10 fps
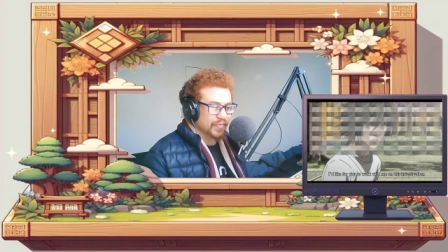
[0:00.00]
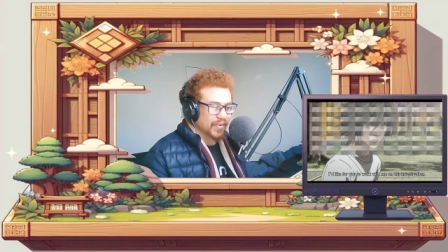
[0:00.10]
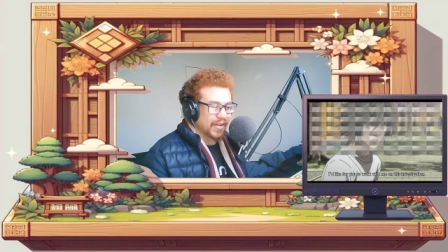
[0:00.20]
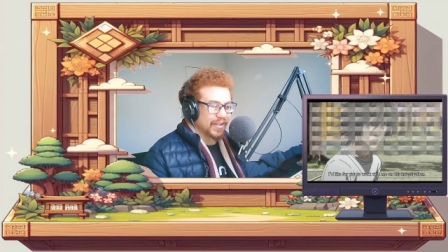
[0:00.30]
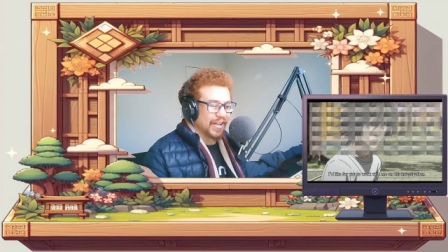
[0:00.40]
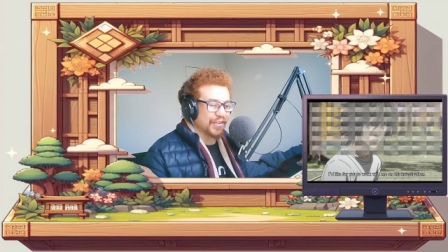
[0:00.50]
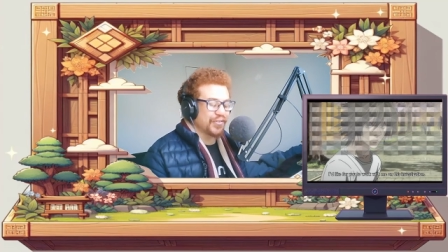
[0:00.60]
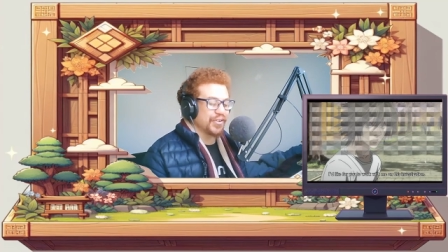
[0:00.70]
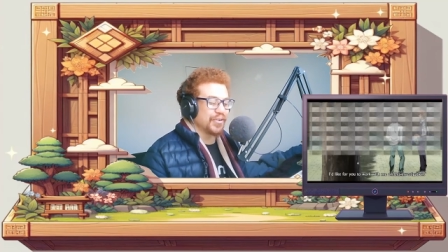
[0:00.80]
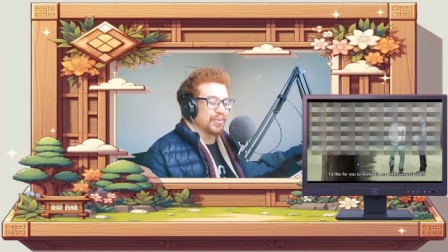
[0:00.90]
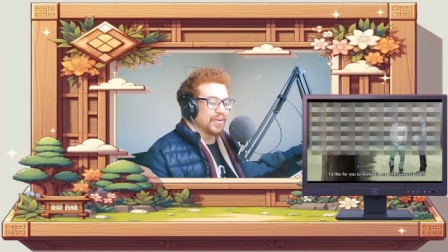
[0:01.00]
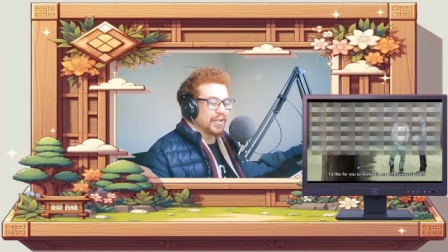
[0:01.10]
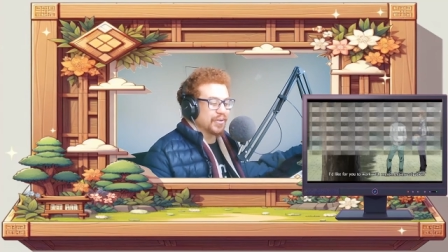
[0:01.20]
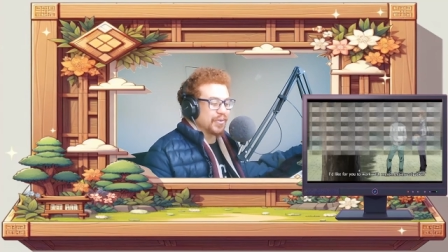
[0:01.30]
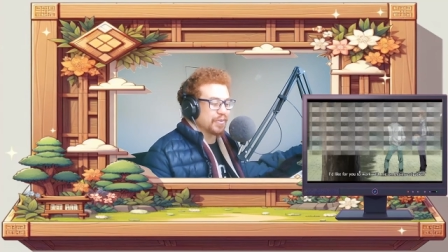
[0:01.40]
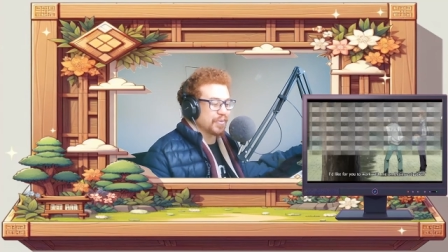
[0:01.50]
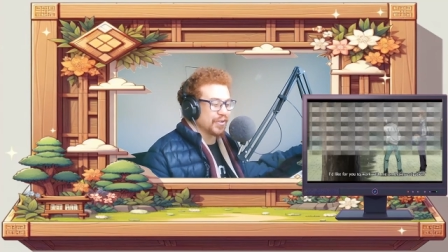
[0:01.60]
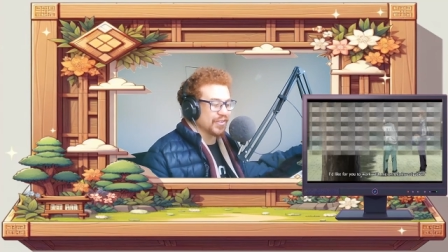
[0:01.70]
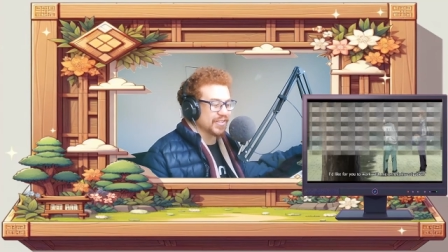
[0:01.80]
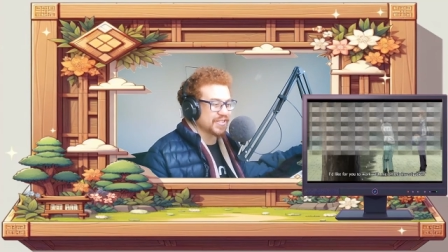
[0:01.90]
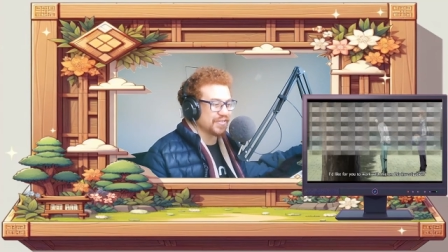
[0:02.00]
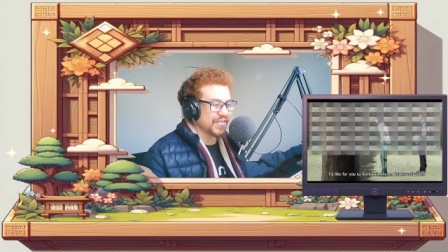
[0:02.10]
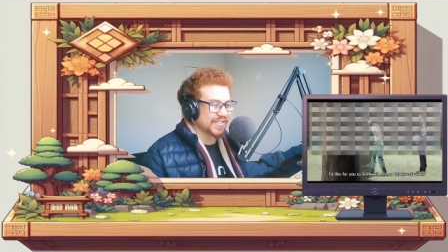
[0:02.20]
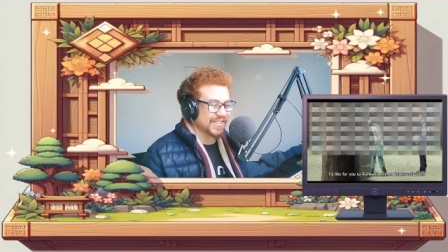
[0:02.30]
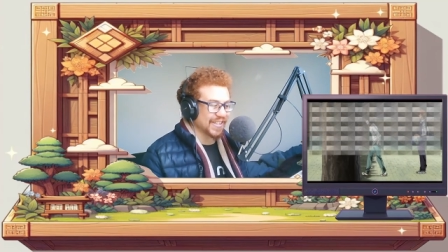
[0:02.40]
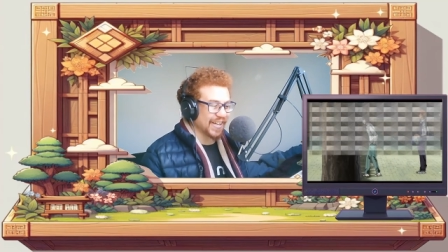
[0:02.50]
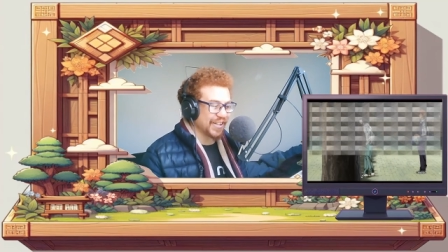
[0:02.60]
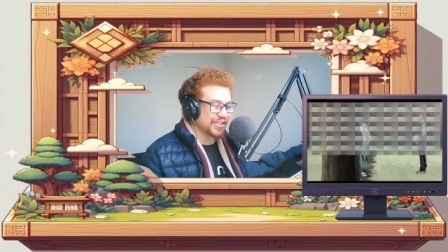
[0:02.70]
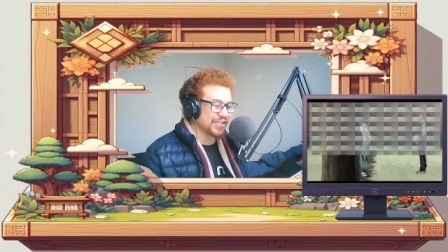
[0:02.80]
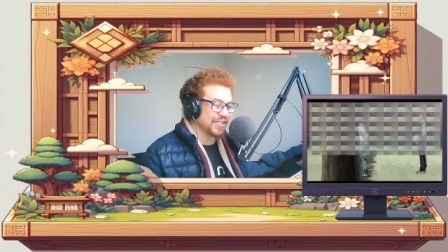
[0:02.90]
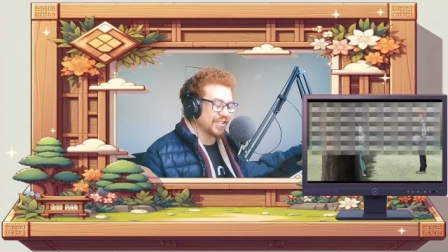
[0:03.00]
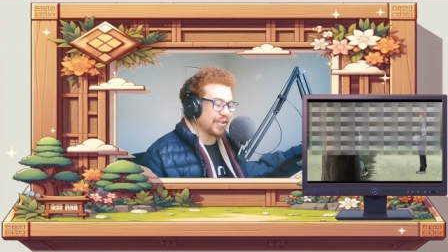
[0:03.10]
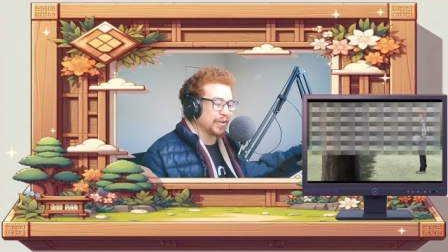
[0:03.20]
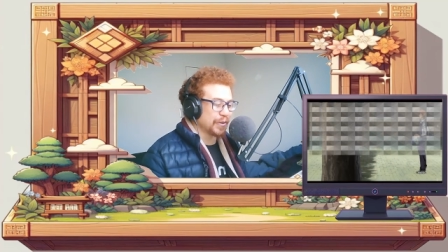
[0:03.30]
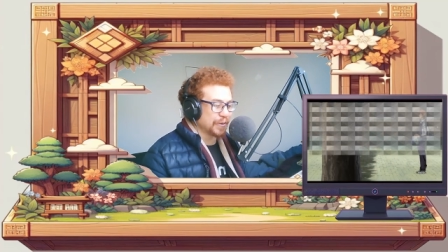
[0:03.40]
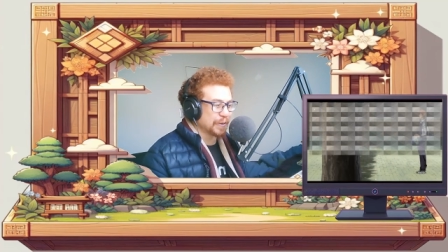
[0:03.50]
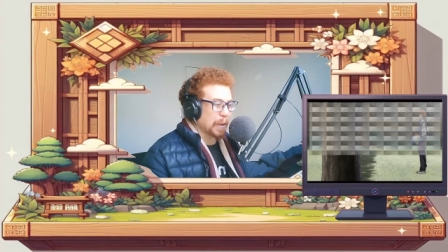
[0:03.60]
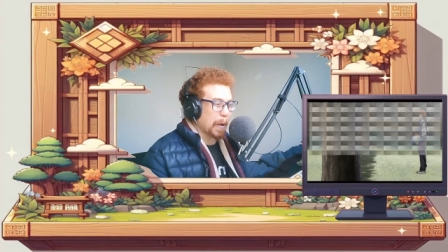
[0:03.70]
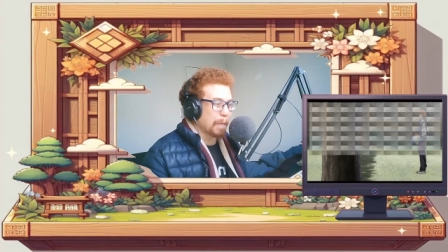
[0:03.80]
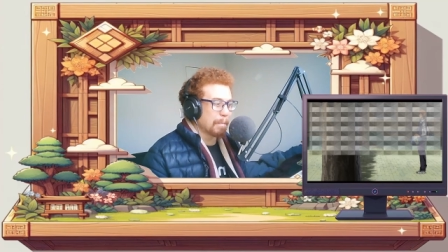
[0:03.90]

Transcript: I'd like for you to work with me on this investigation. Oh.